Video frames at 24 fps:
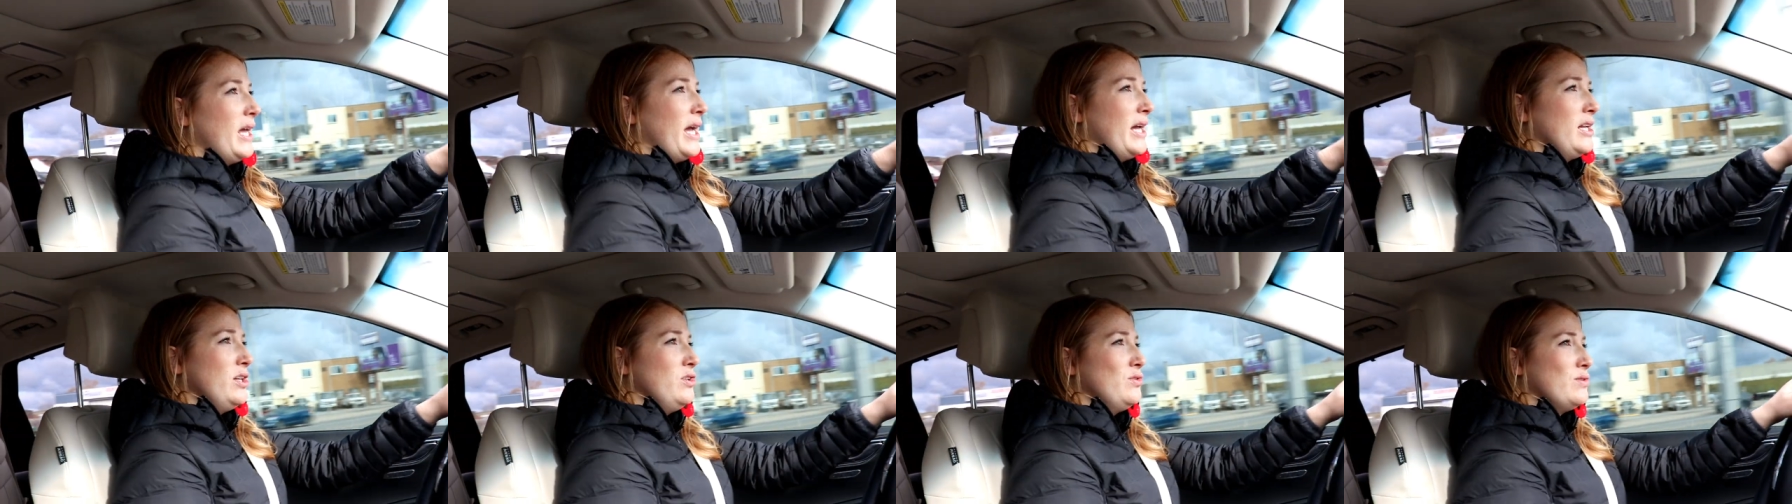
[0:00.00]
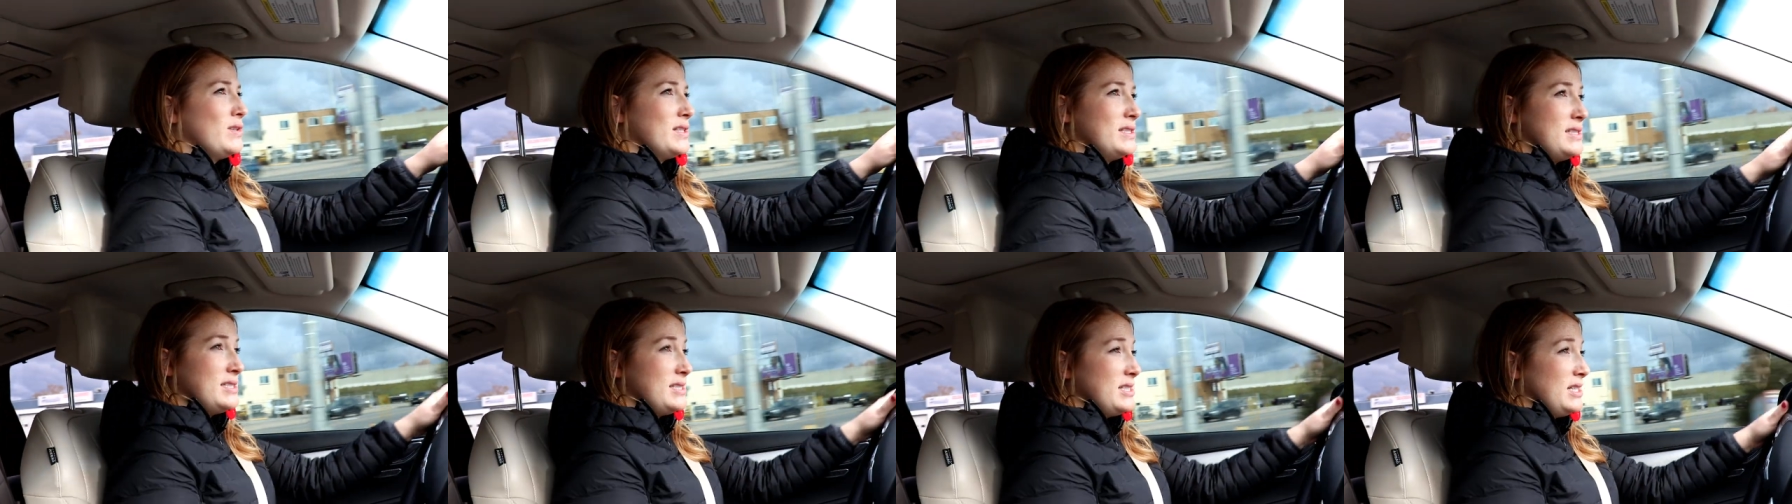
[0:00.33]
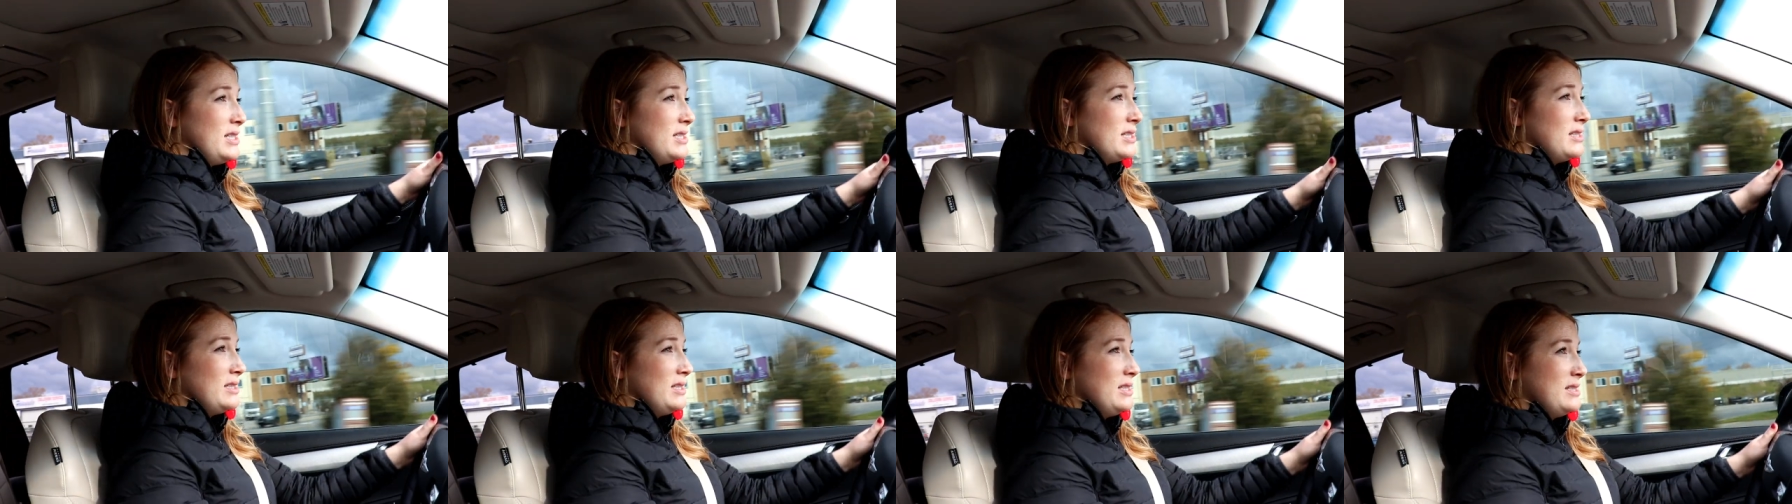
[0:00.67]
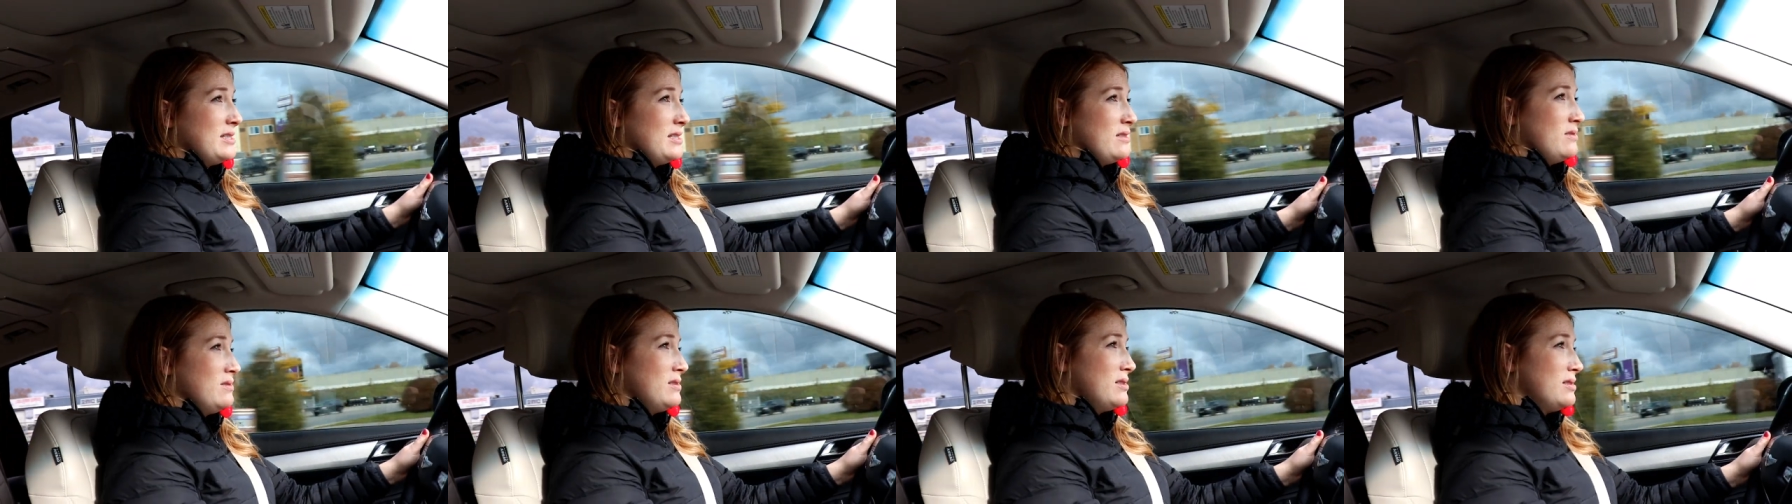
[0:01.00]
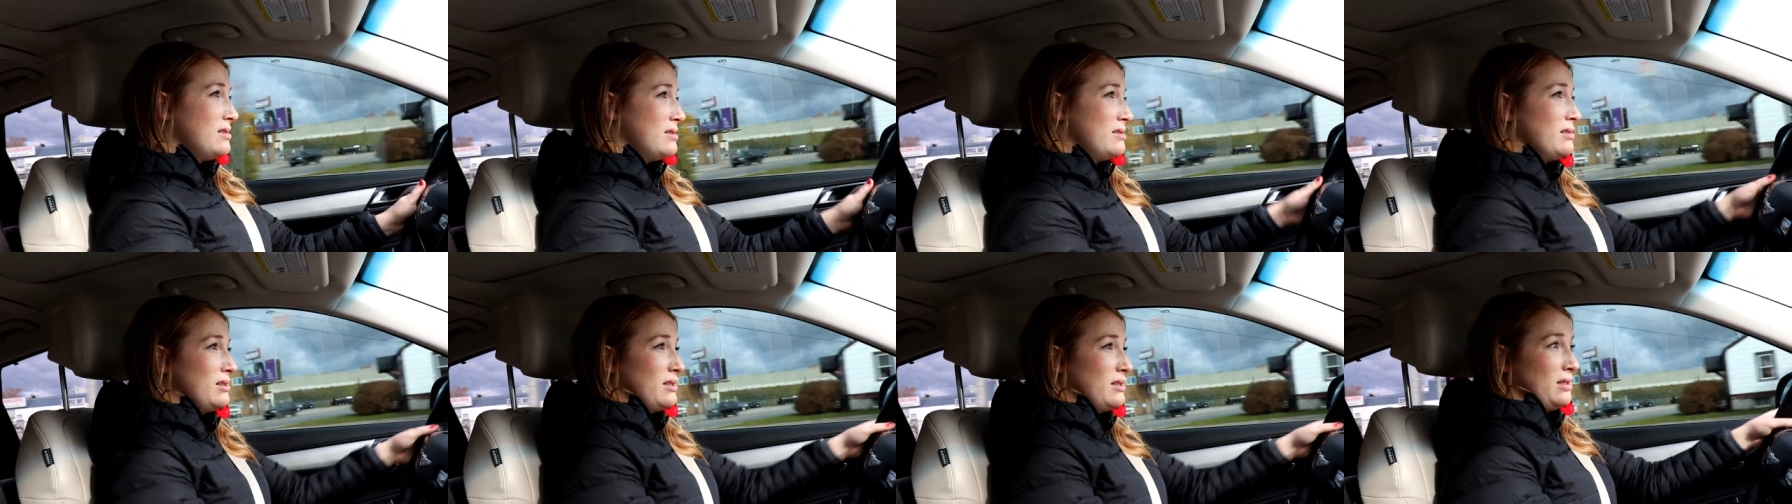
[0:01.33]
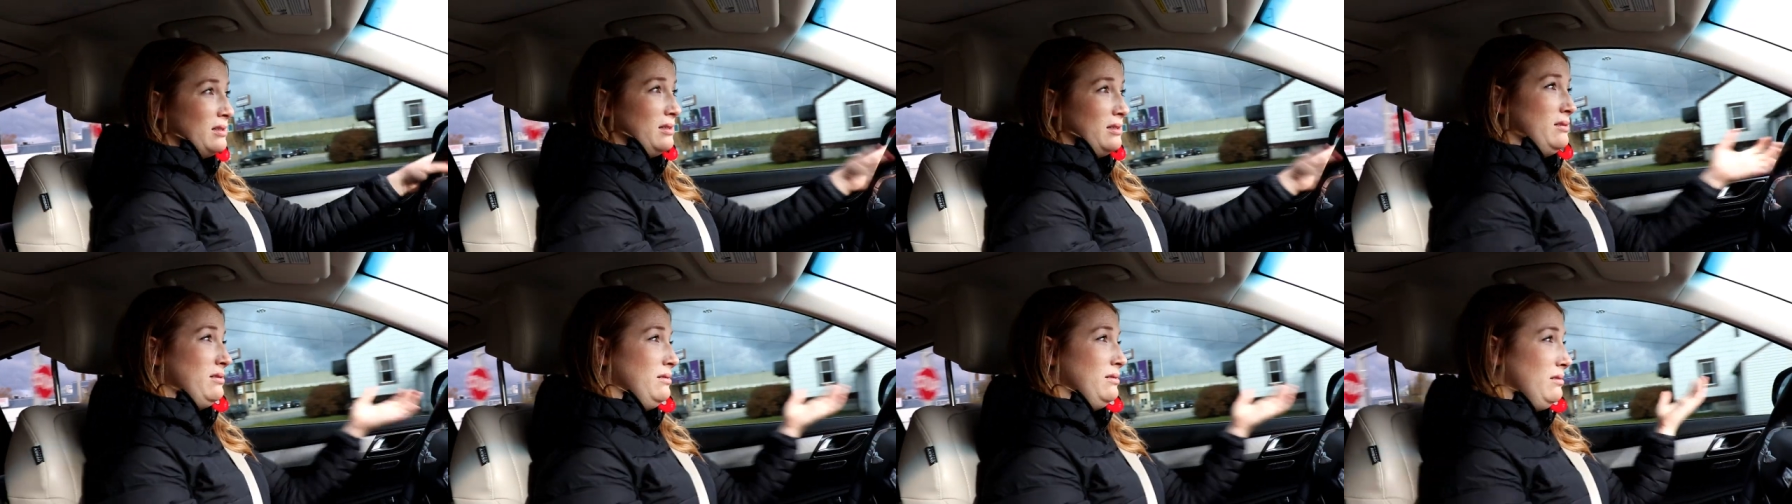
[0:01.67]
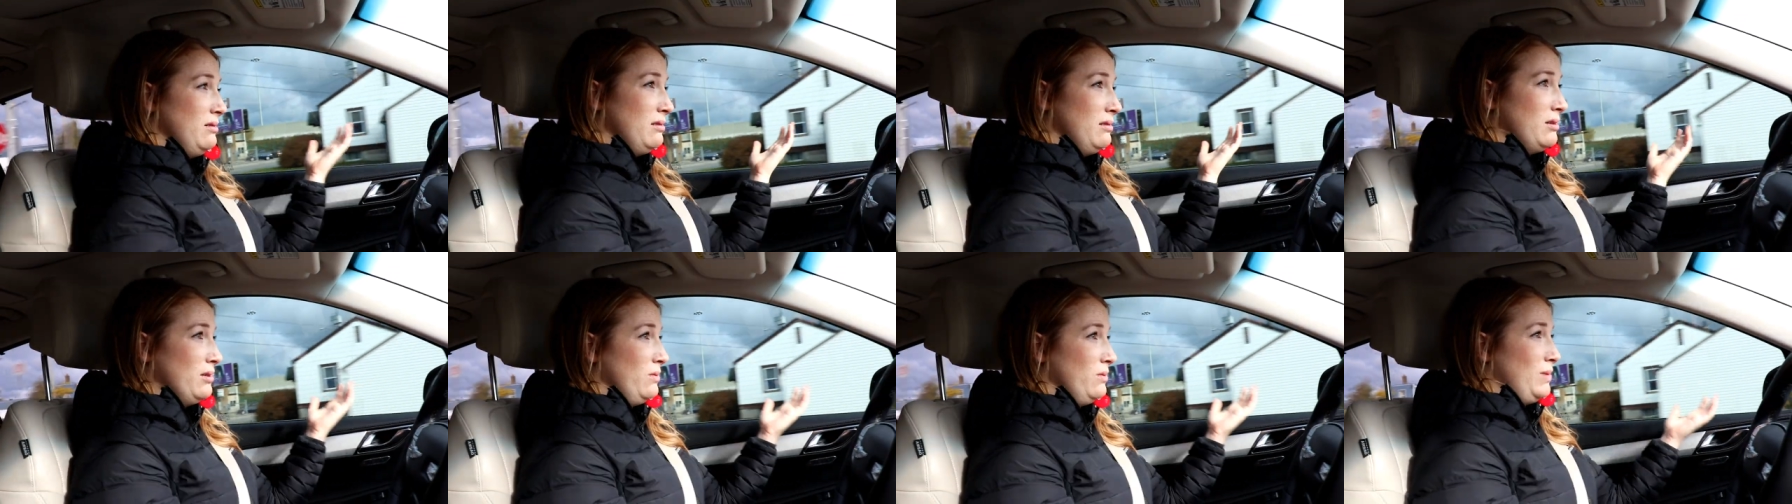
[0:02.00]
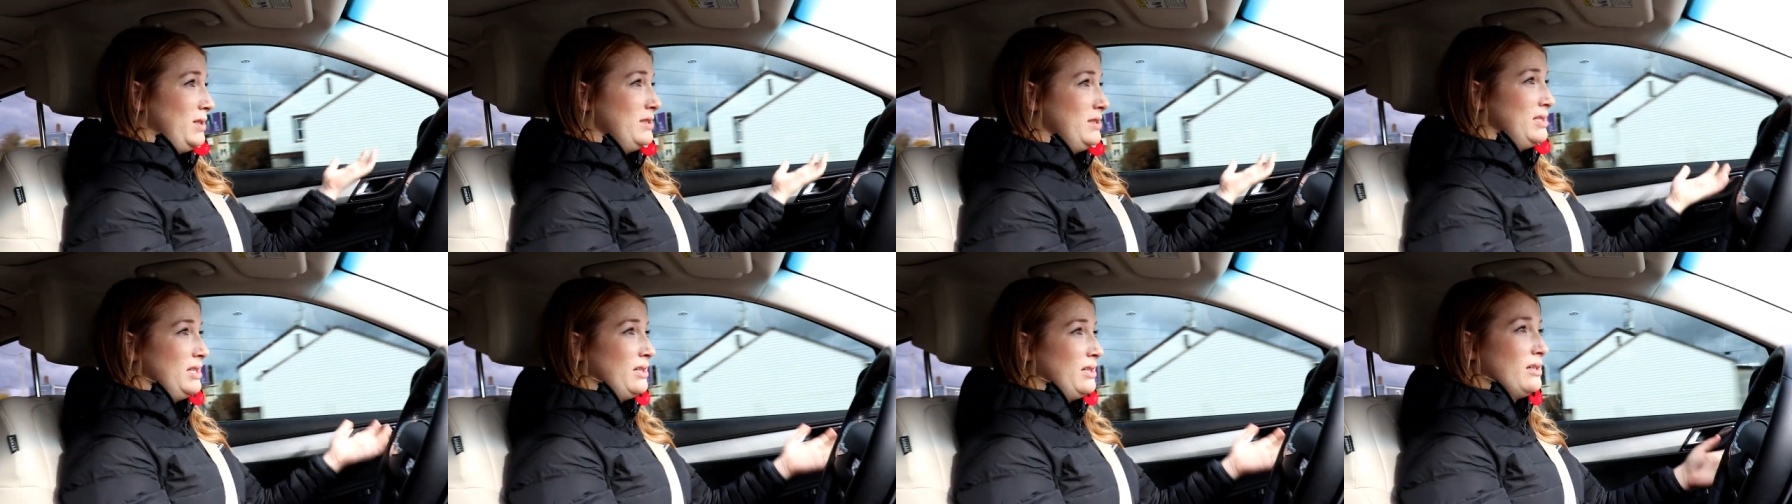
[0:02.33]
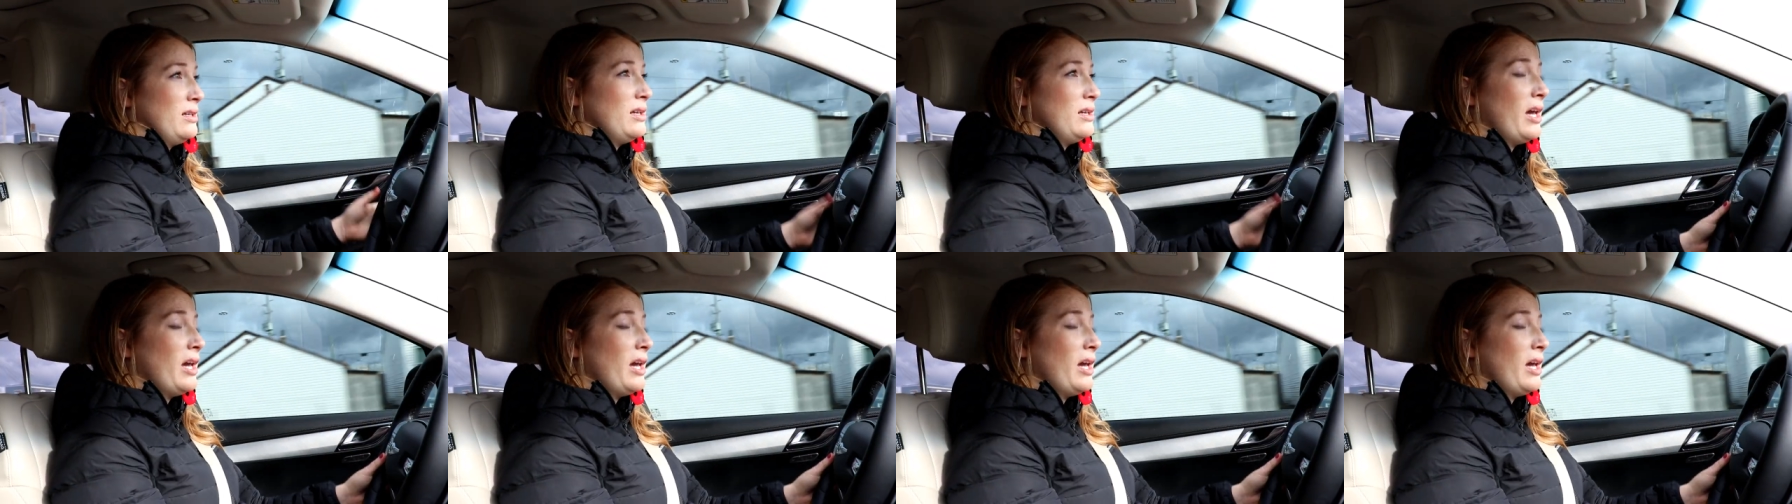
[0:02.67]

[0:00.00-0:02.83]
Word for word: And you can see that these houses are, they're well taken